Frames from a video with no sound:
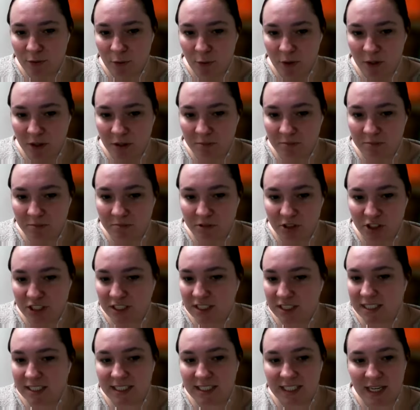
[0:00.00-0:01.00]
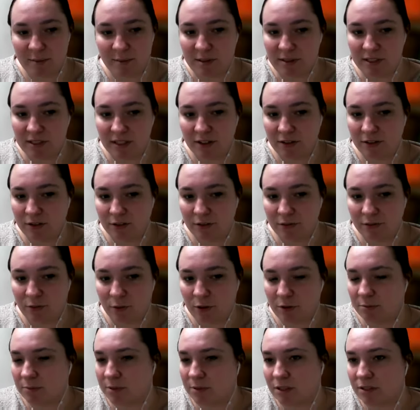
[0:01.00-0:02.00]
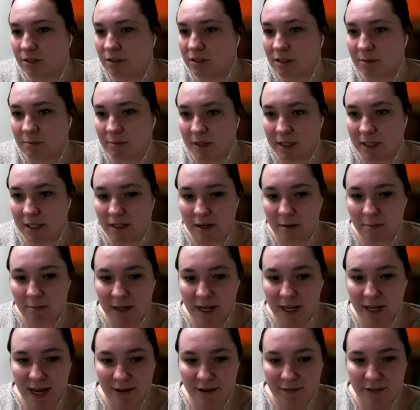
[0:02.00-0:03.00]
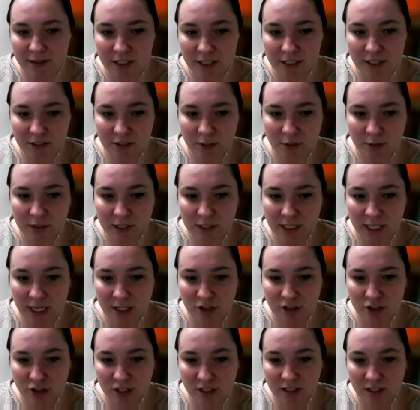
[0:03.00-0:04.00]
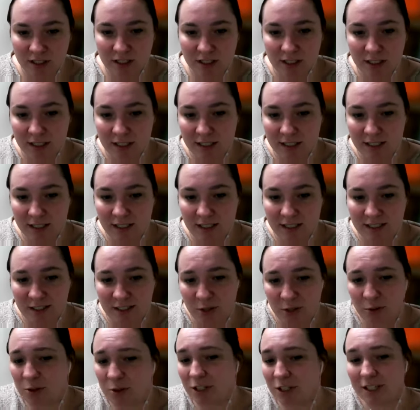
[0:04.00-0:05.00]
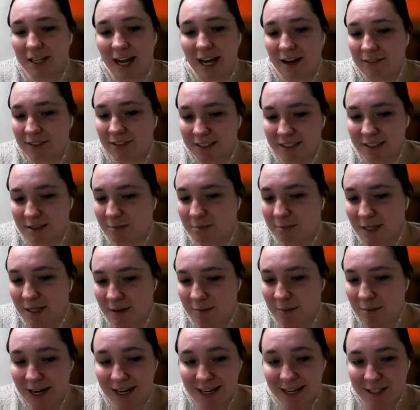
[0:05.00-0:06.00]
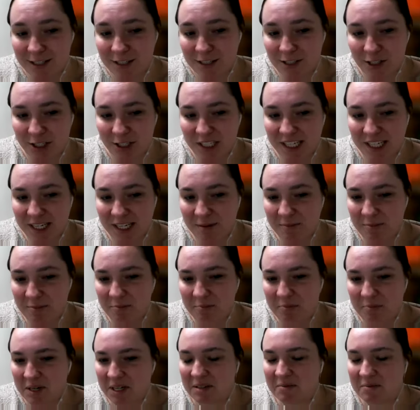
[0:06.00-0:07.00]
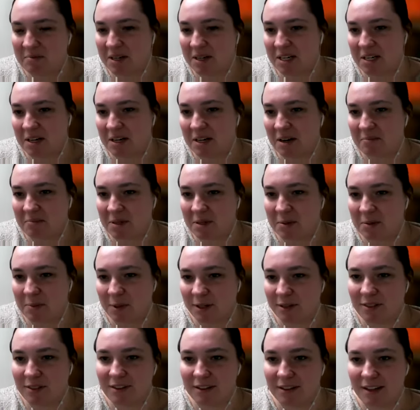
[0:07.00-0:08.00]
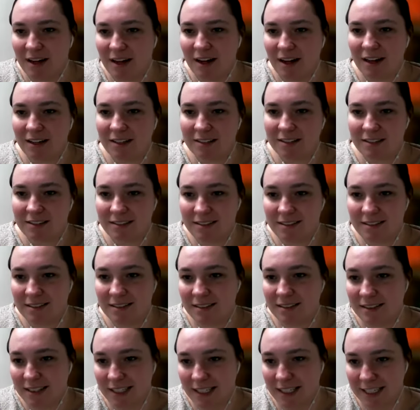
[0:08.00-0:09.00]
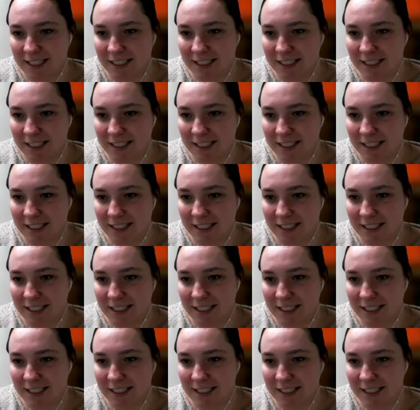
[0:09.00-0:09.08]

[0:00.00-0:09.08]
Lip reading: form just the same as other forms are submitted on behalf of the association. You could have it submitted by an attorney, but it may not be worth the costs.